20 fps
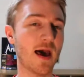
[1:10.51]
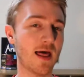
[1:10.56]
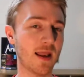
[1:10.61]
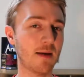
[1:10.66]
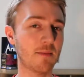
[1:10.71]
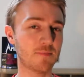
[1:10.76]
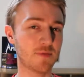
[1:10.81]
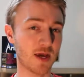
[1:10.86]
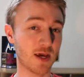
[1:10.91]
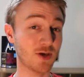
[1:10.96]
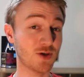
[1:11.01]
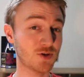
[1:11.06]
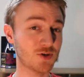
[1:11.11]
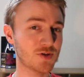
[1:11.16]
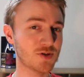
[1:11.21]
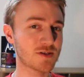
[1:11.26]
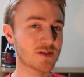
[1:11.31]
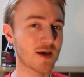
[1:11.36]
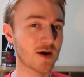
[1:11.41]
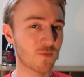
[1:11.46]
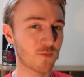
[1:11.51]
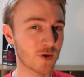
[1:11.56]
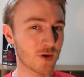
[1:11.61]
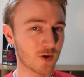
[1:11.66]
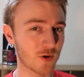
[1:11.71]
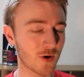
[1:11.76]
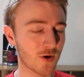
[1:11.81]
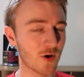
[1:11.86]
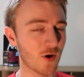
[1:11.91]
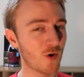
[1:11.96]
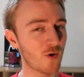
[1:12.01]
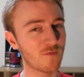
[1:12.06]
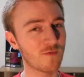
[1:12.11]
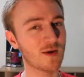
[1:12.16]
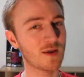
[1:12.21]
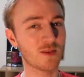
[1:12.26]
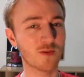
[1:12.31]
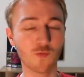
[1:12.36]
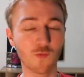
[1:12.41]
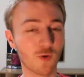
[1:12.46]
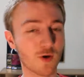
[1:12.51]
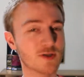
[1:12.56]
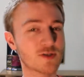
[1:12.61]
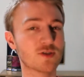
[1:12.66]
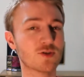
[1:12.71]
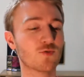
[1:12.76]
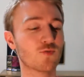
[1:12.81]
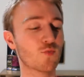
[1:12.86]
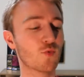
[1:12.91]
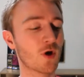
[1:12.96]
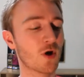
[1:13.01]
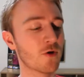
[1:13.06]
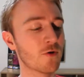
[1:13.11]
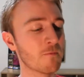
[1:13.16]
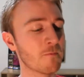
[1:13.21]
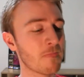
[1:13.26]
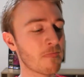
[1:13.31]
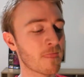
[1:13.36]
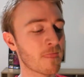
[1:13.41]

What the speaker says: adaptations that we got over in the Western world,